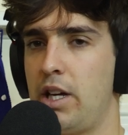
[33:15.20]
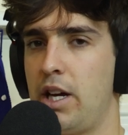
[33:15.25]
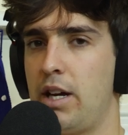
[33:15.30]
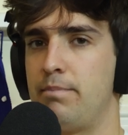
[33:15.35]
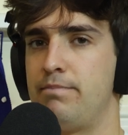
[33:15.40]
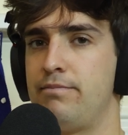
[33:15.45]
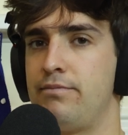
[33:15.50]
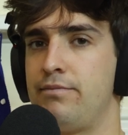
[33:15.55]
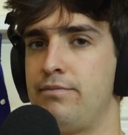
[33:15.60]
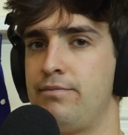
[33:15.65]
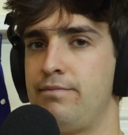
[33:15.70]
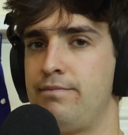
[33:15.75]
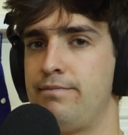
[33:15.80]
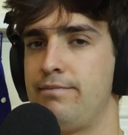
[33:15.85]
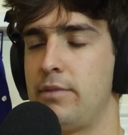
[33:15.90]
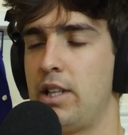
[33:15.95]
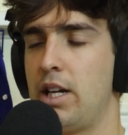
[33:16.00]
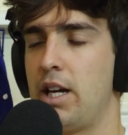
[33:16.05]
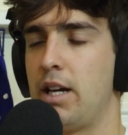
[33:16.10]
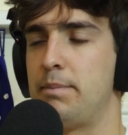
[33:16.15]
Yeah.
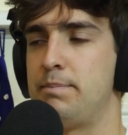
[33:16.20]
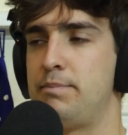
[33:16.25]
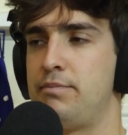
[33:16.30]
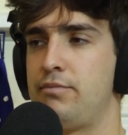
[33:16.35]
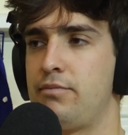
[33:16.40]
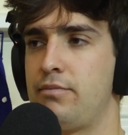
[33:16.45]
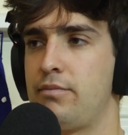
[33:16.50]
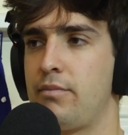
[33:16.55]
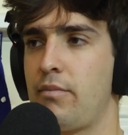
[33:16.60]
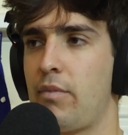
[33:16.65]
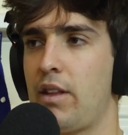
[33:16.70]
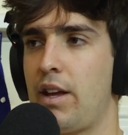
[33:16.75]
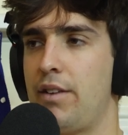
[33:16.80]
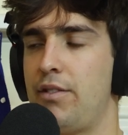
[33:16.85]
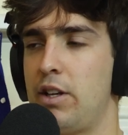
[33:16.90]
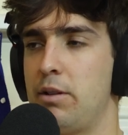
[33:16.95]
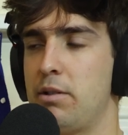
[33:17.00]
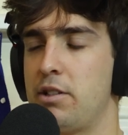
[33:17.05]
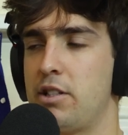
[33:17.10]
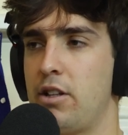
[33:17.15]
Yeah. If
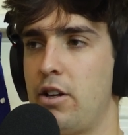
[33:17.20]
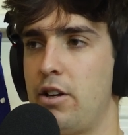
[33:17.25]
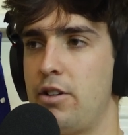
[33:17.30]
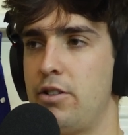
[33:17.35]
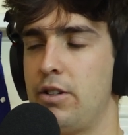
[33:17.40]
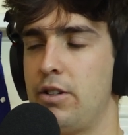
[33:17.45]
anyone's alone